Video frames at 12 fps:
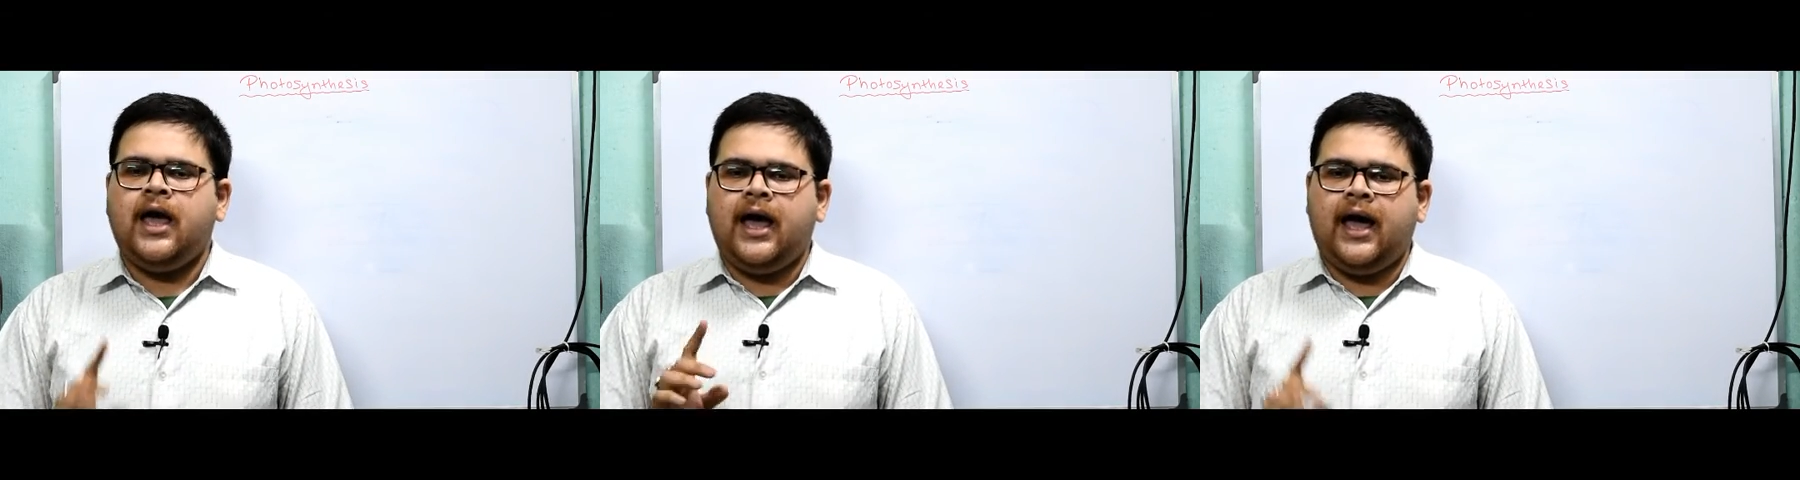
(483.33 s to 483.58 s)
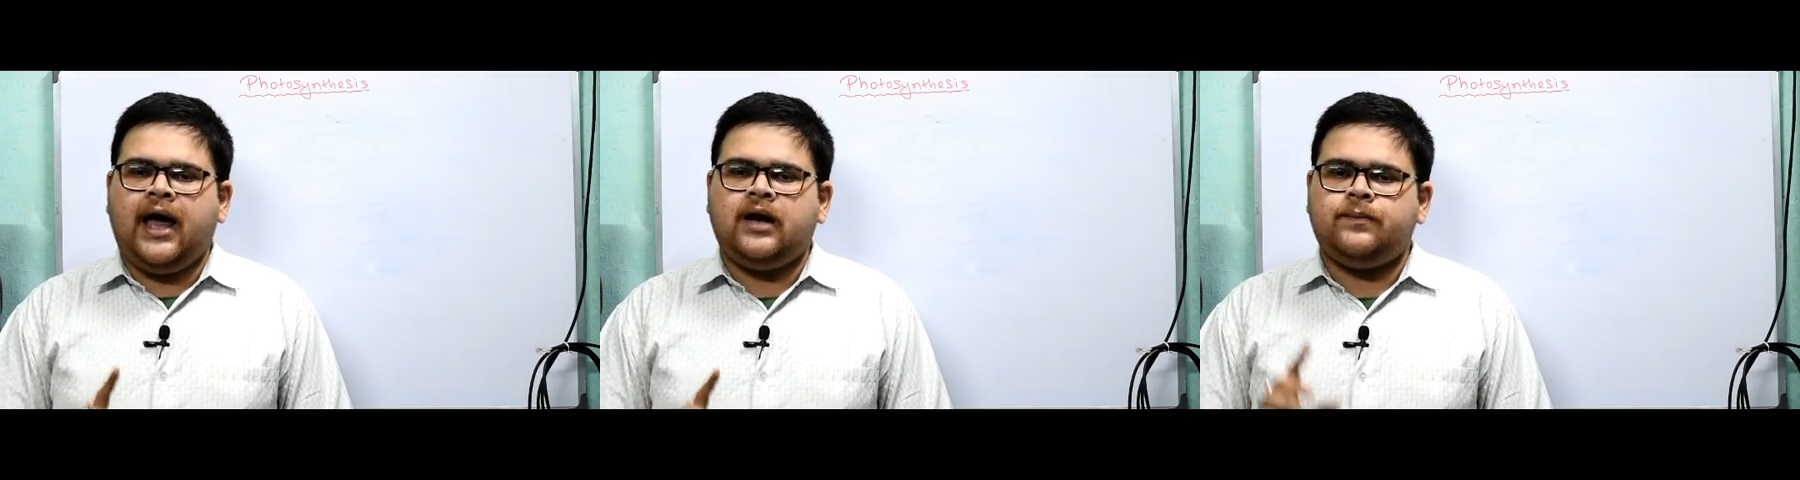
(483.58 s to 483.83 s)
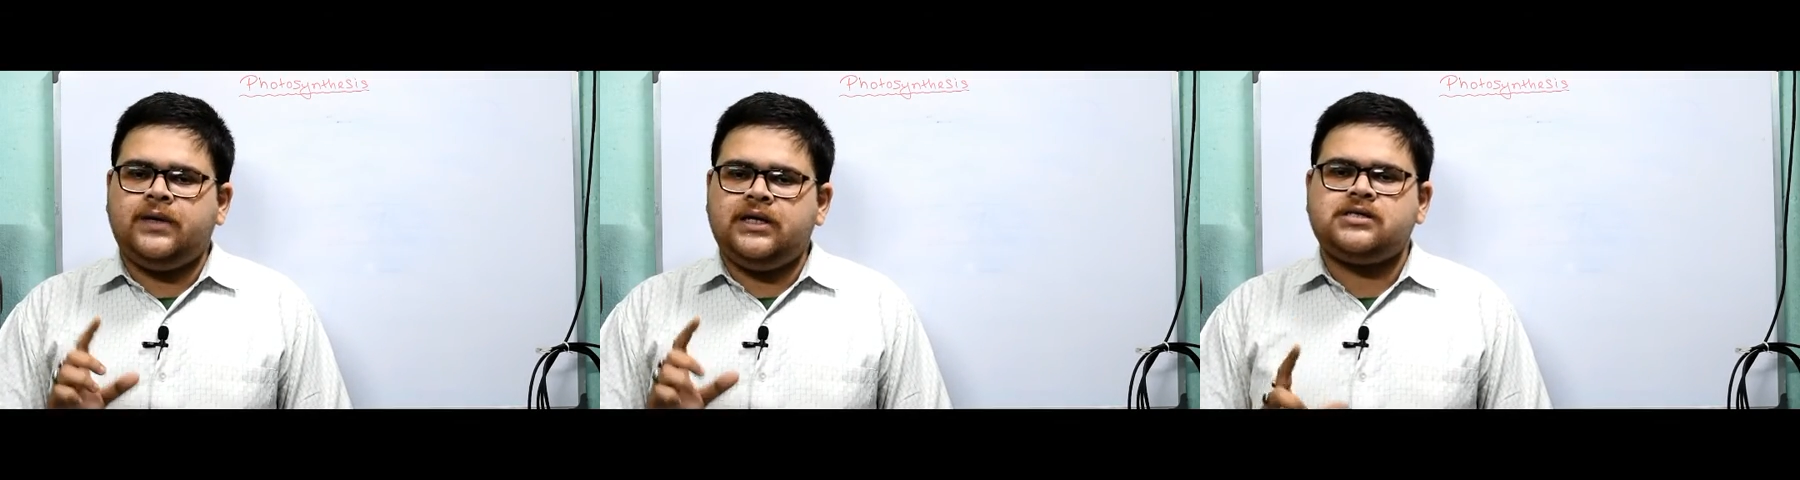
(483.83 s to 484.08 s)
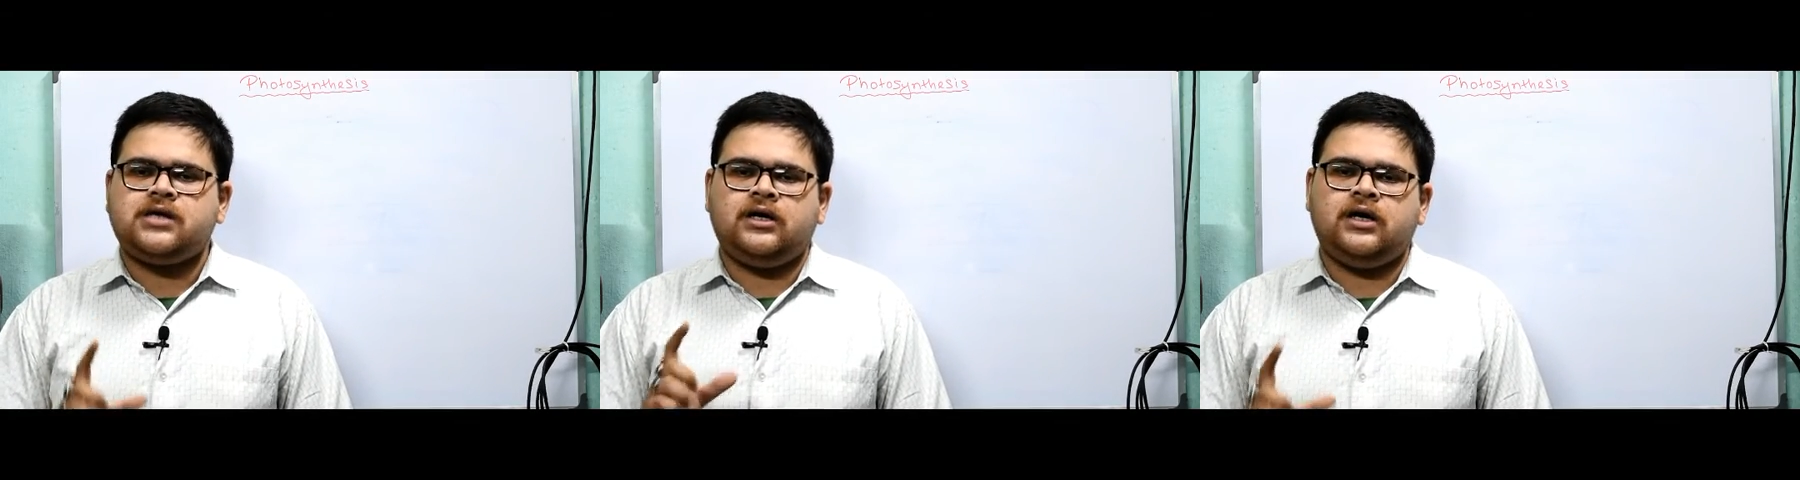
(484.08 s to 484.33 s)
and
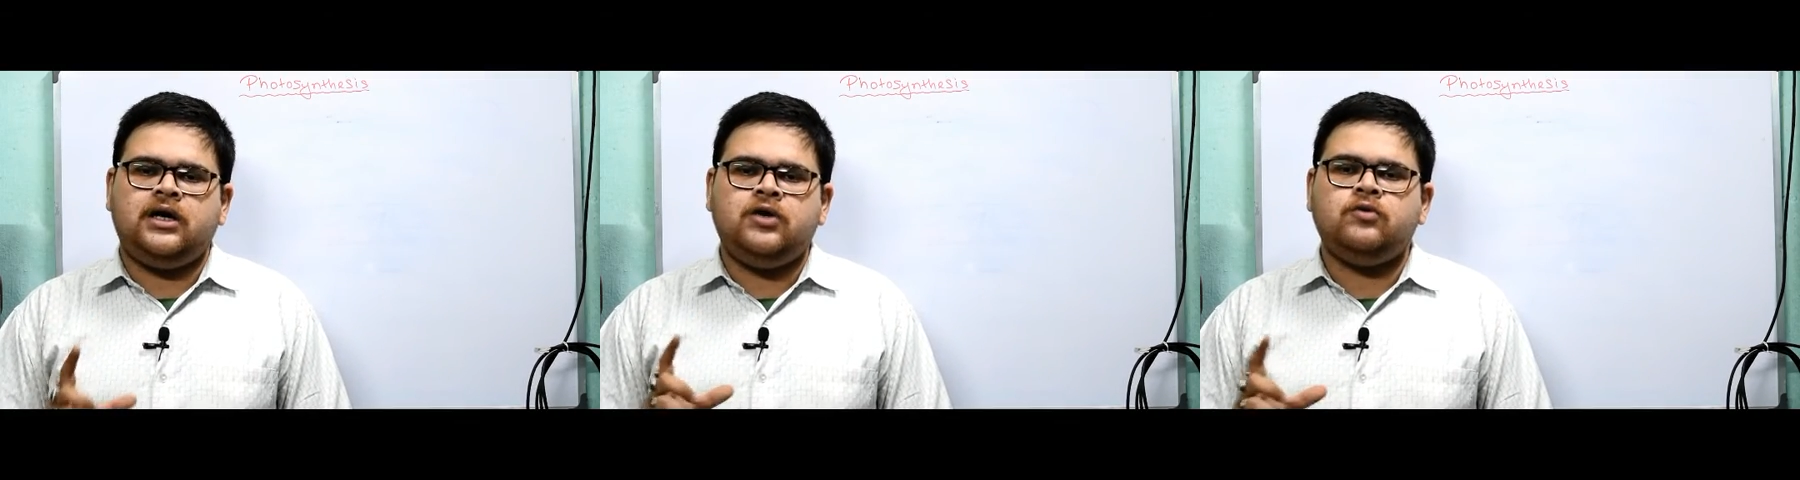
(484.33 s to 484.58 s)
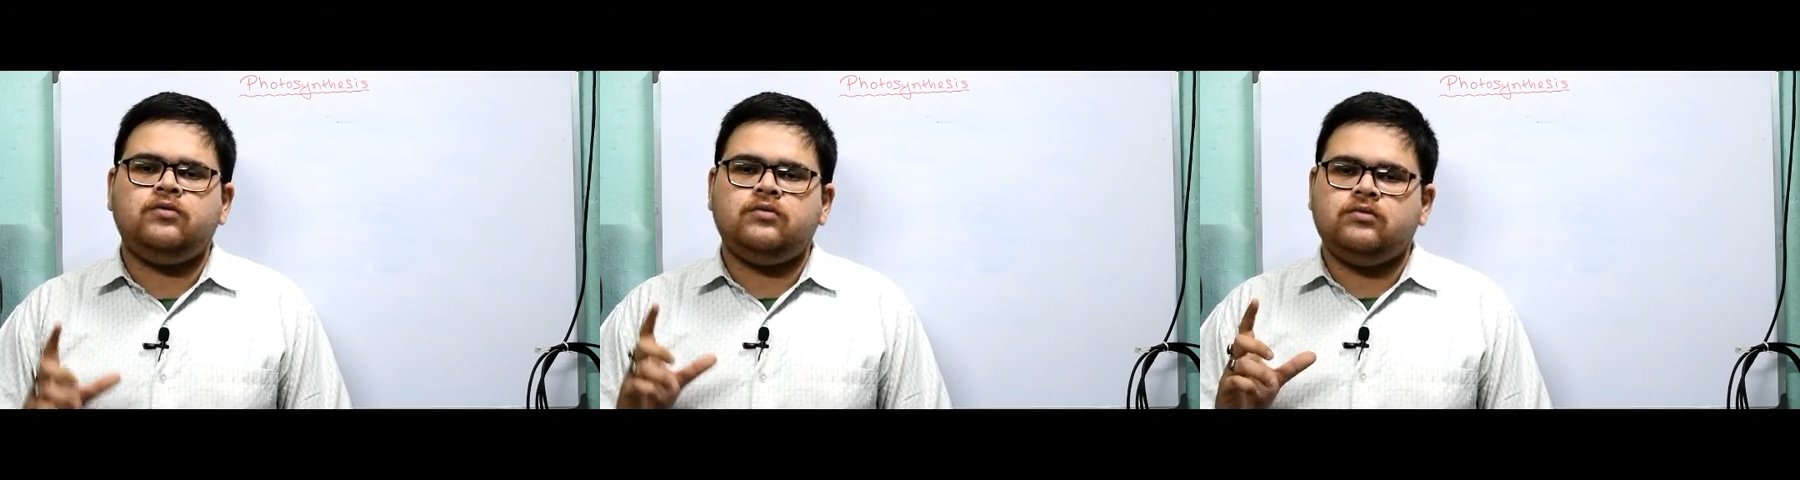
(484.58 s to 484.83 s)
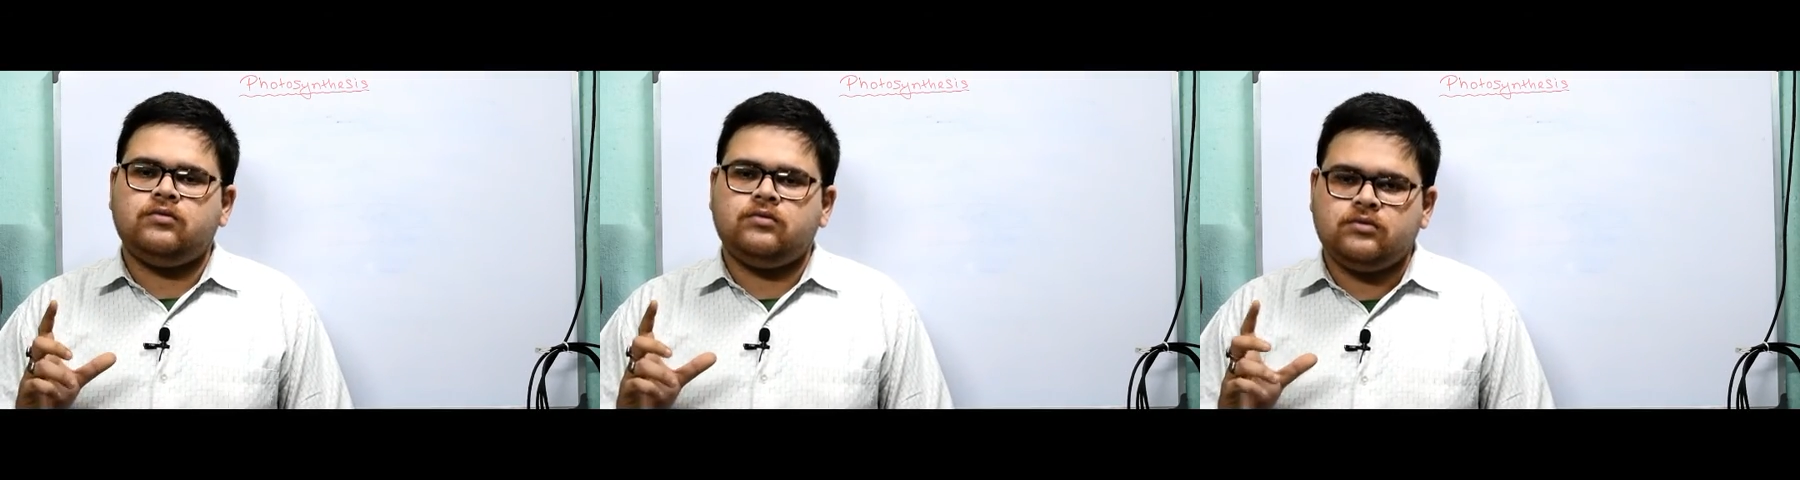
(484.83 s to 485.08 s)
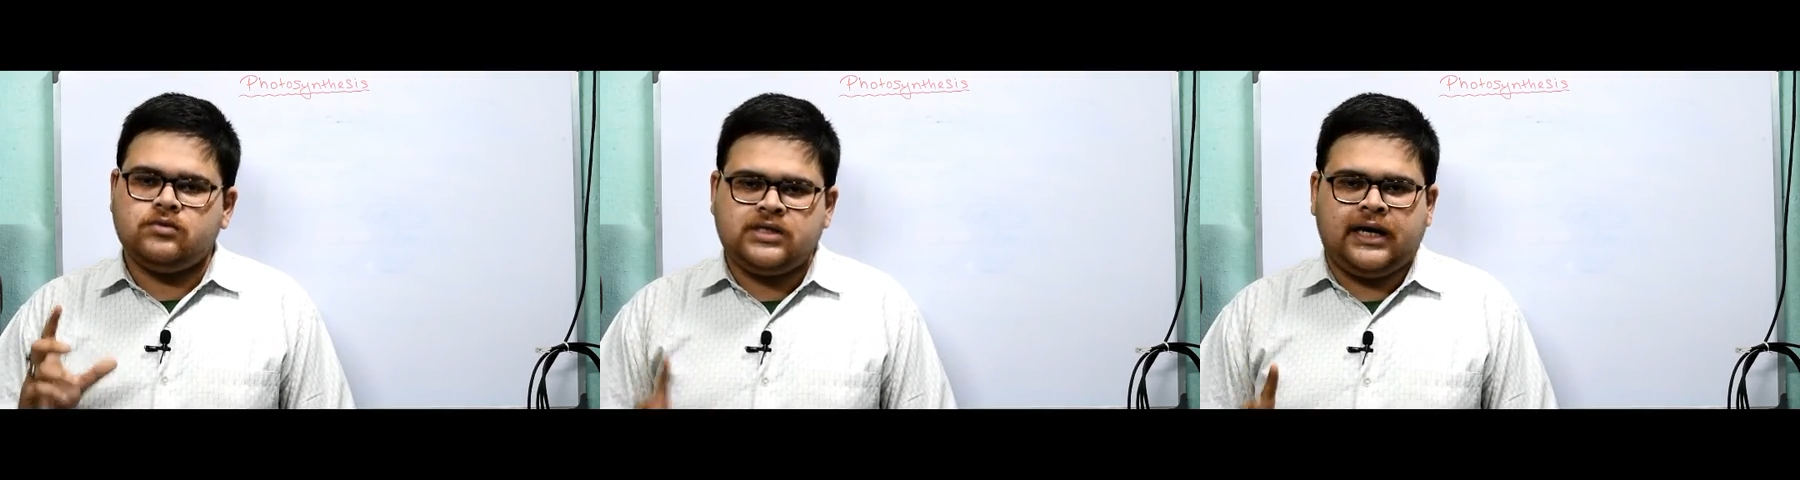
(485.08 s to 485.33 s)
please continue
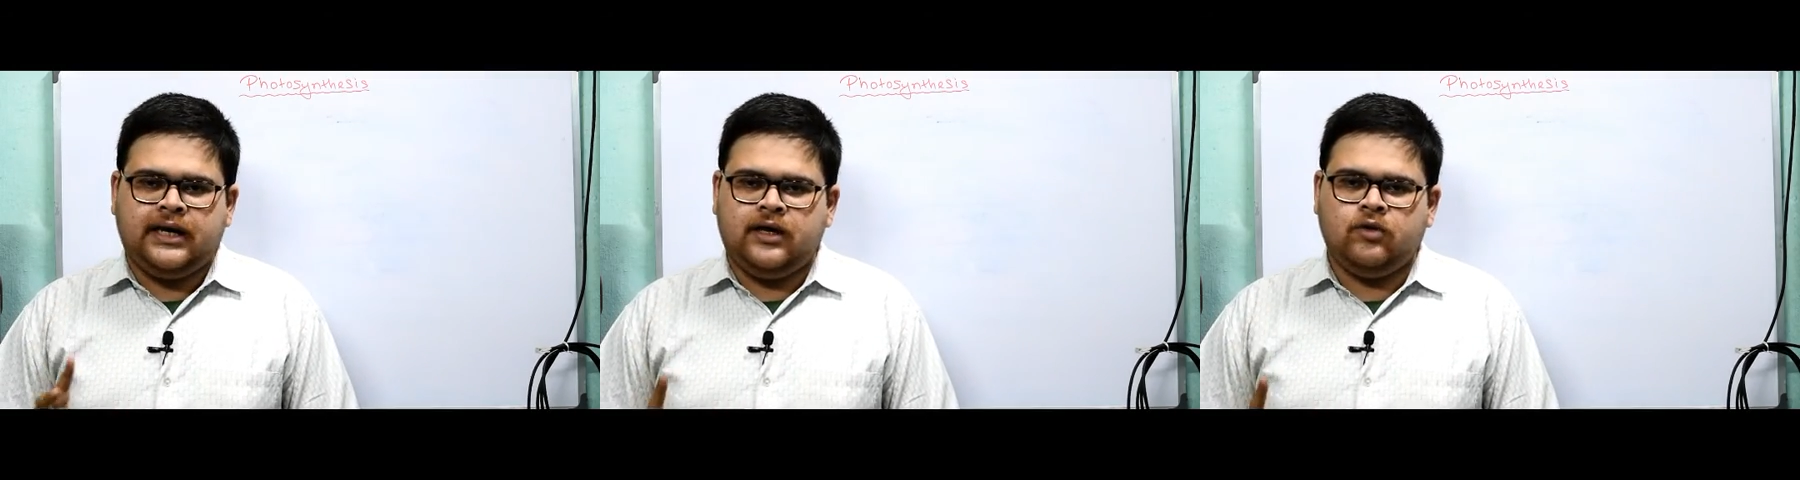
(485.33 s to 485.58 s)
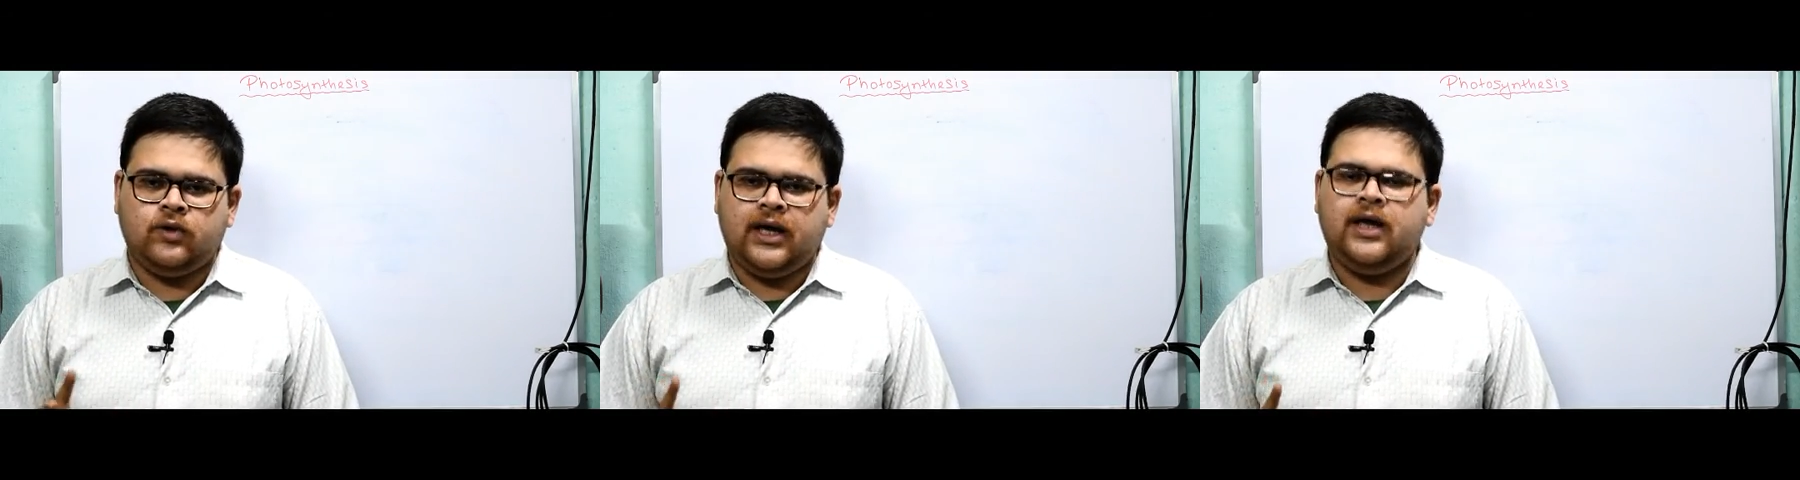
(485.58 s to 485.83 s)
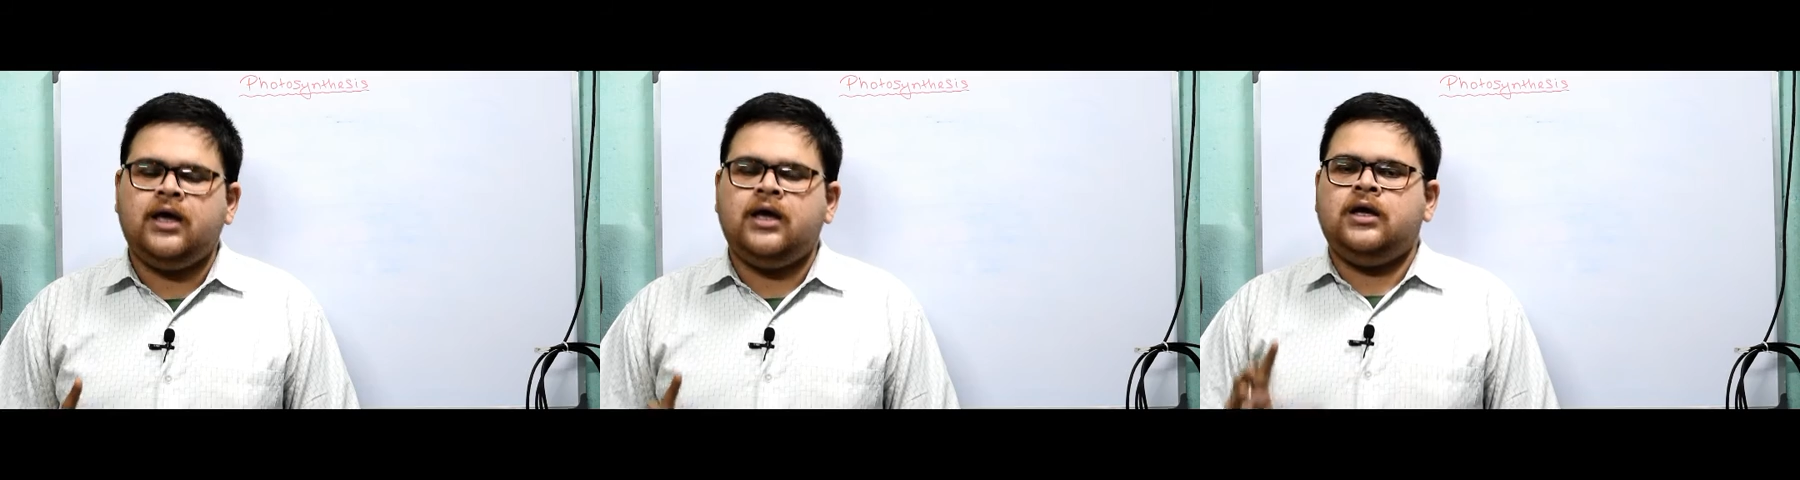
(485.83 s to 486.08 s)
studying, okay.